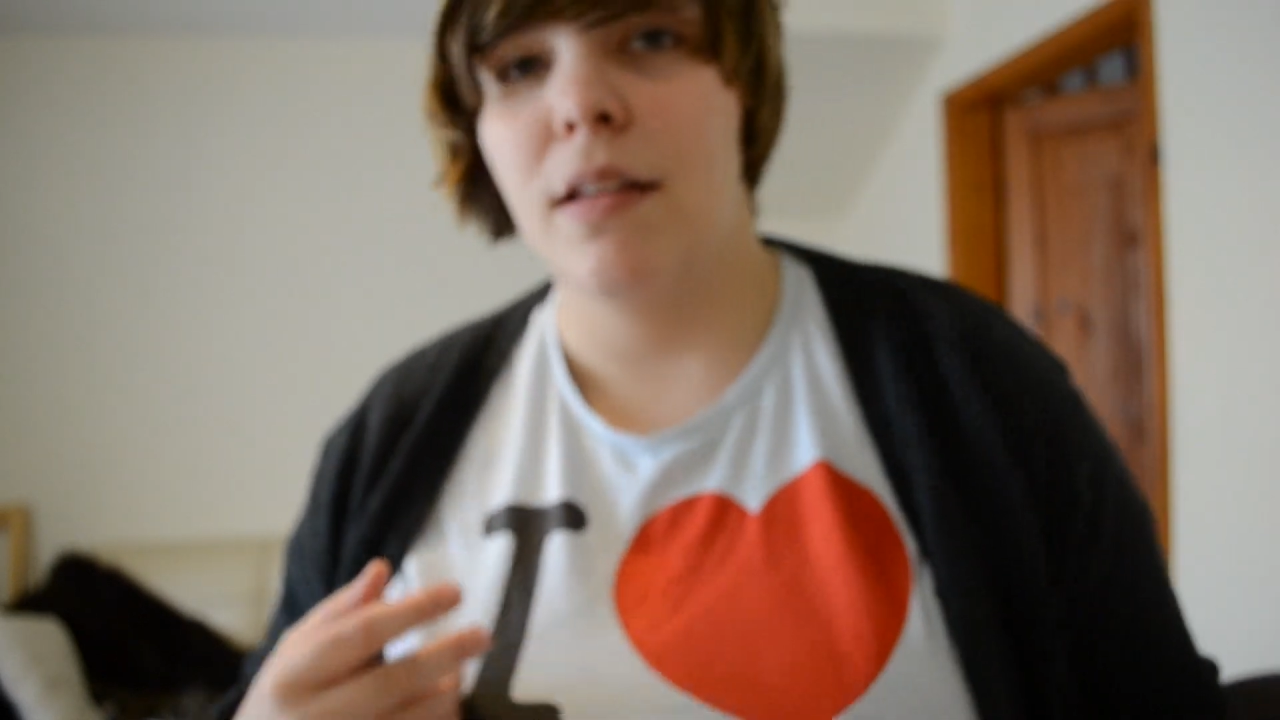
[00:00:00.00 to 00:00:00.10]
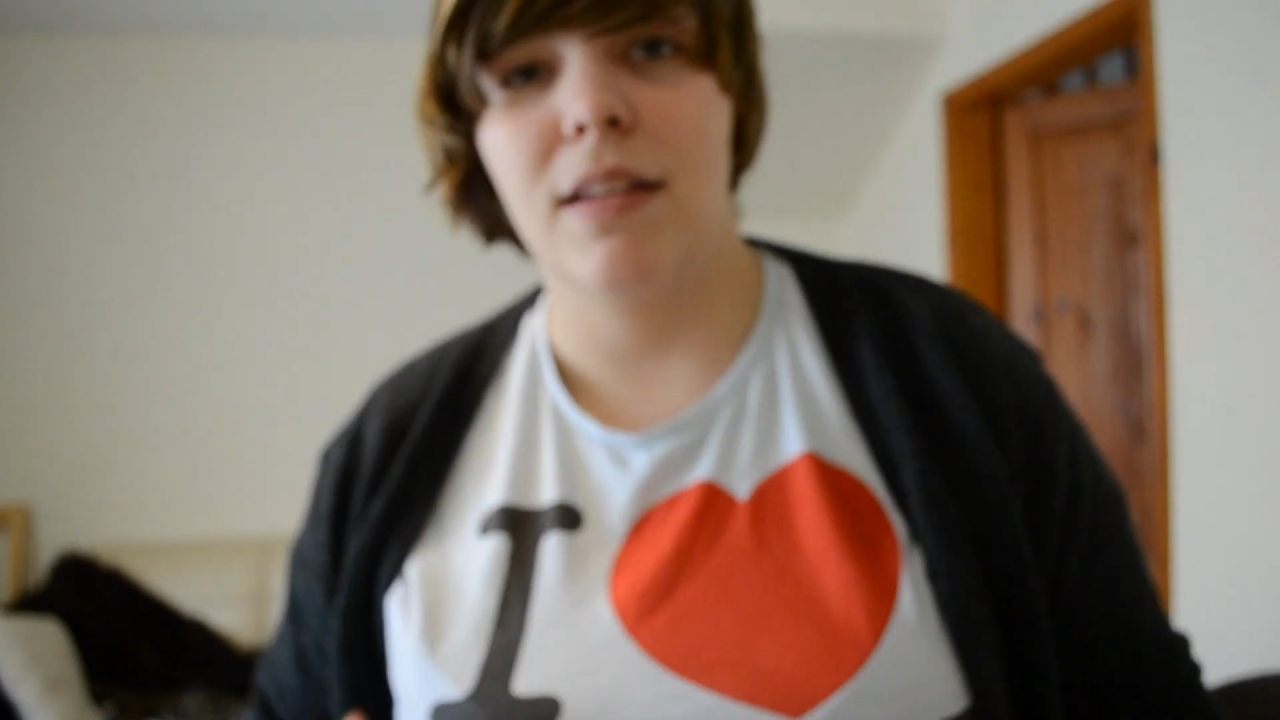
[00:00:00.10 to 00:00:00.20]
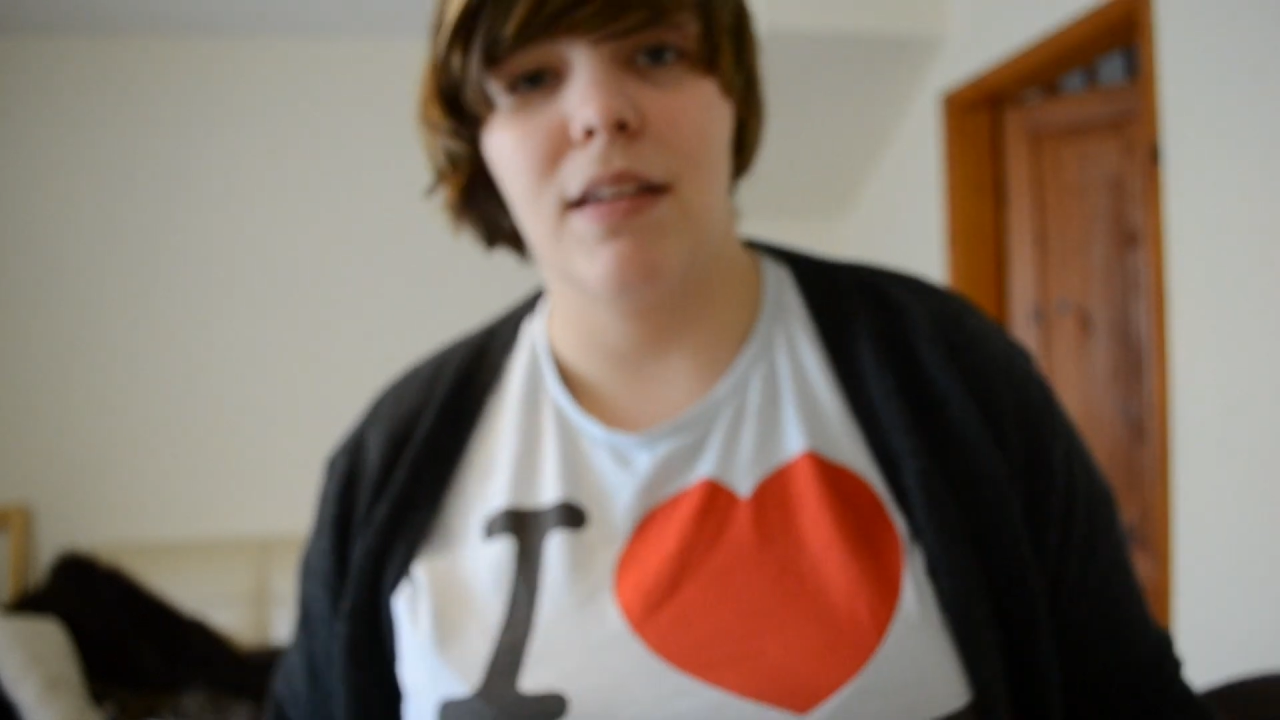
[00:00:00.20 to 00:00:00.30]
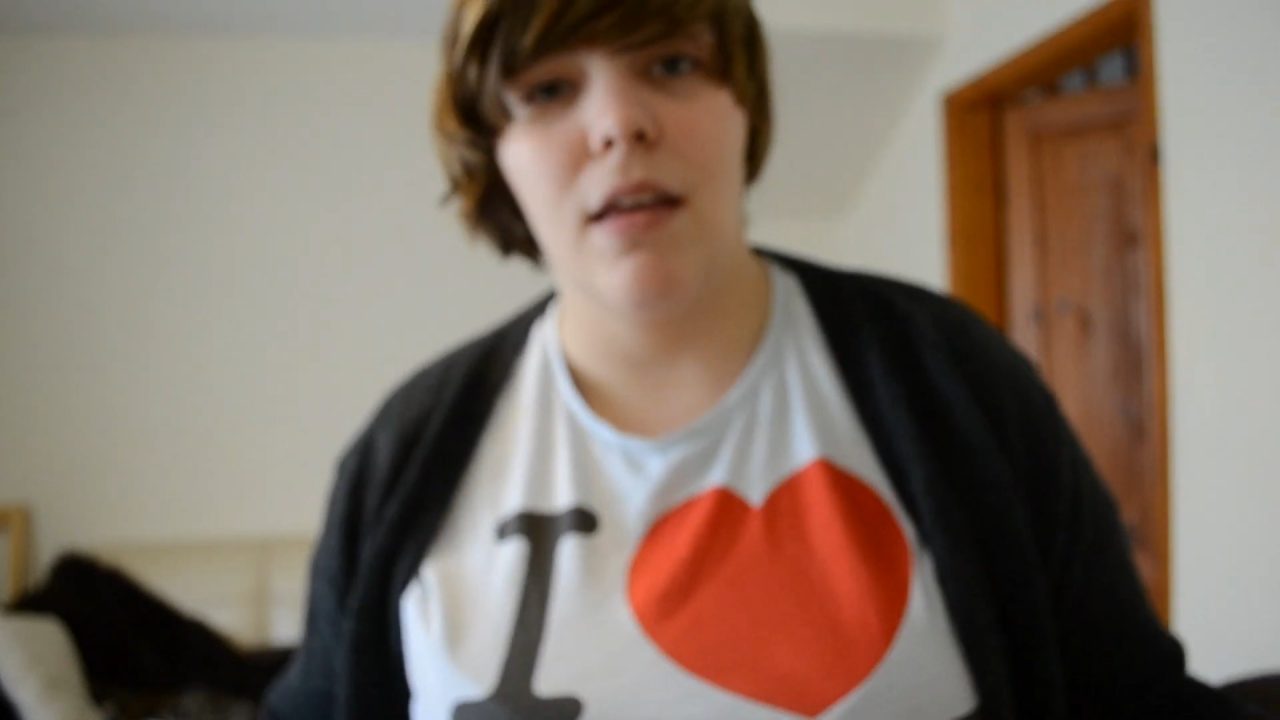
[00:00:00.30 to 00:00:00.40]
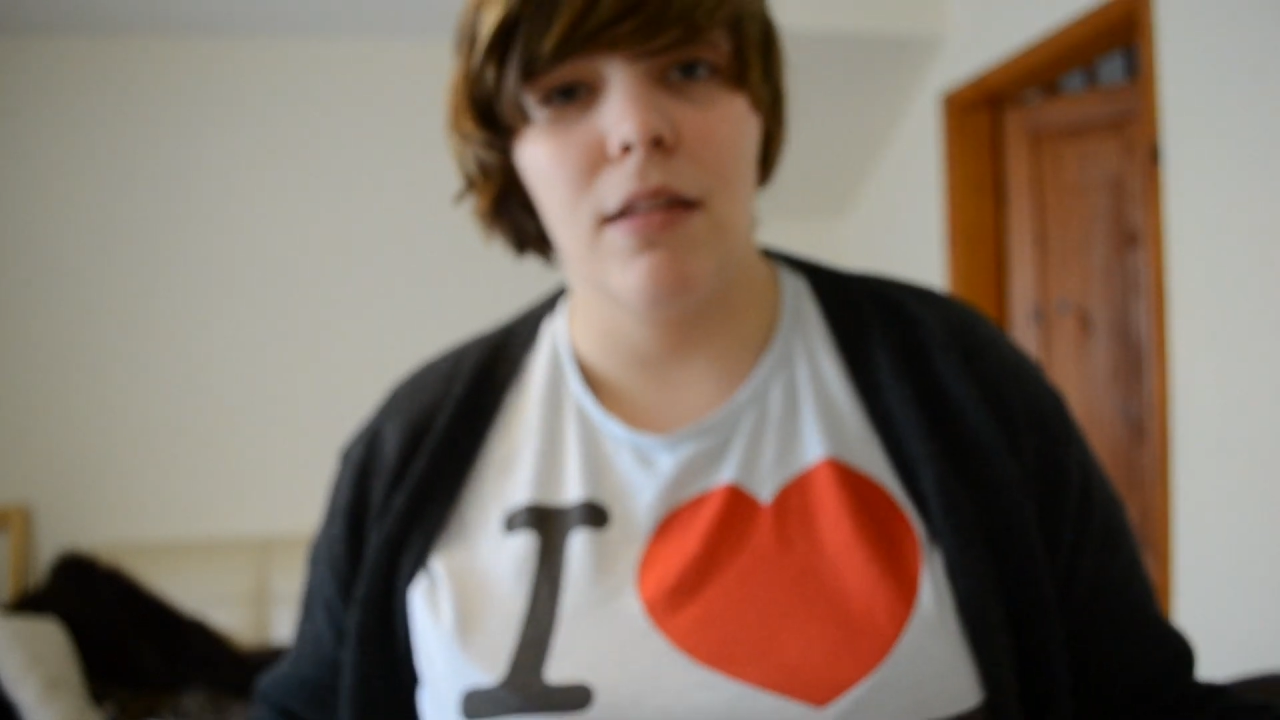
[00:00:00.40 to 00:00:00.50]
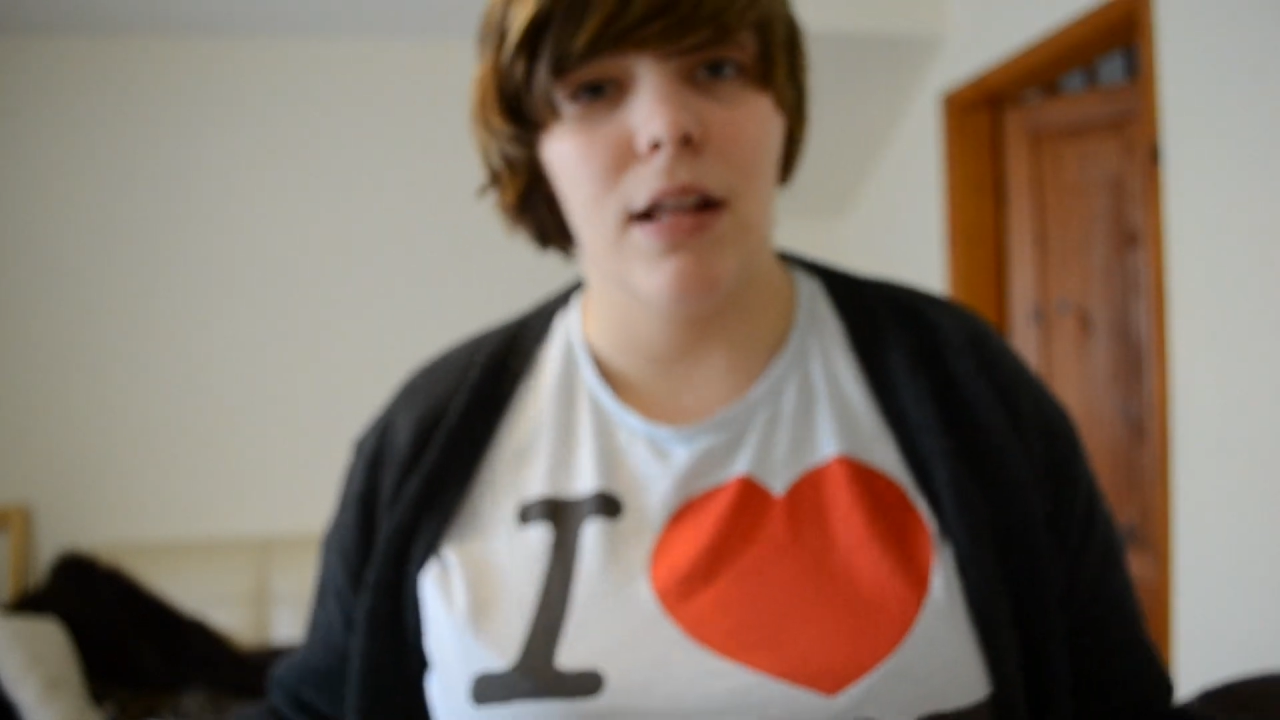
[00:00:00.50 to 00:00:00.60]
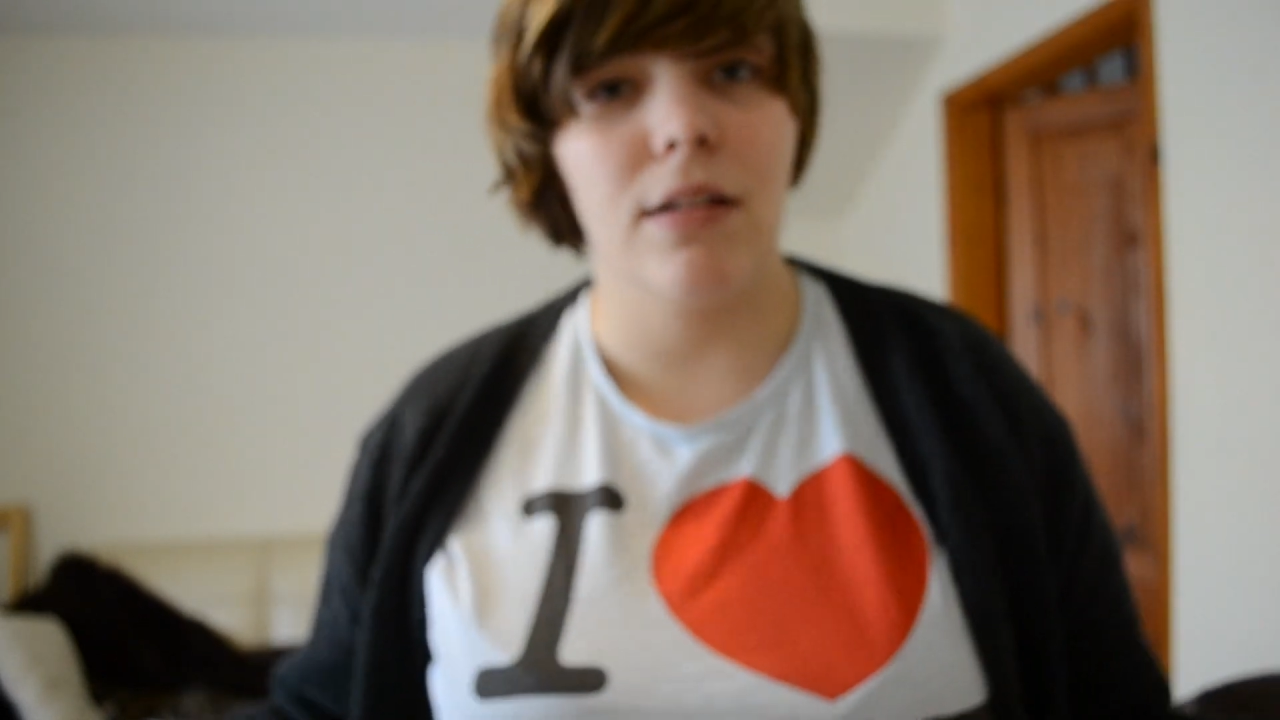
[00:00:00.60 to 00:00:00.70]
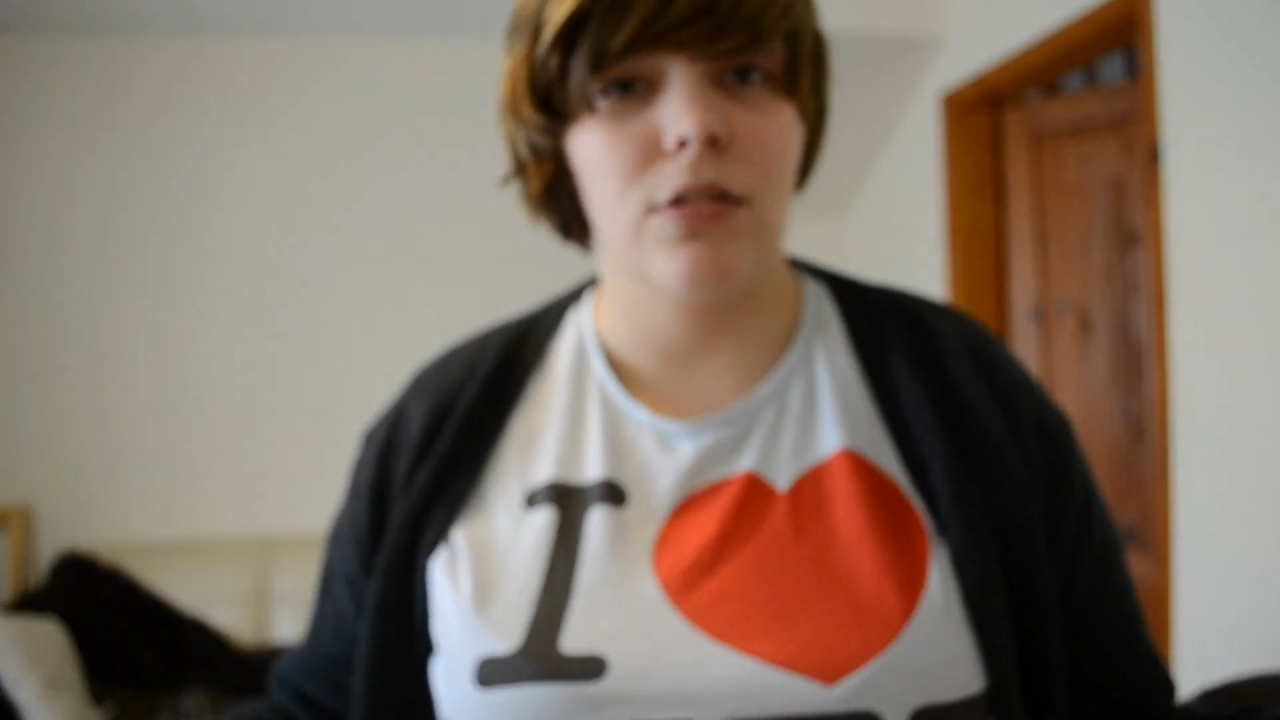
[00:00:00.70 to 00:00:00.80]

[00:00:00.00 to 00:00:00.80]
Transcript: So yeah, that's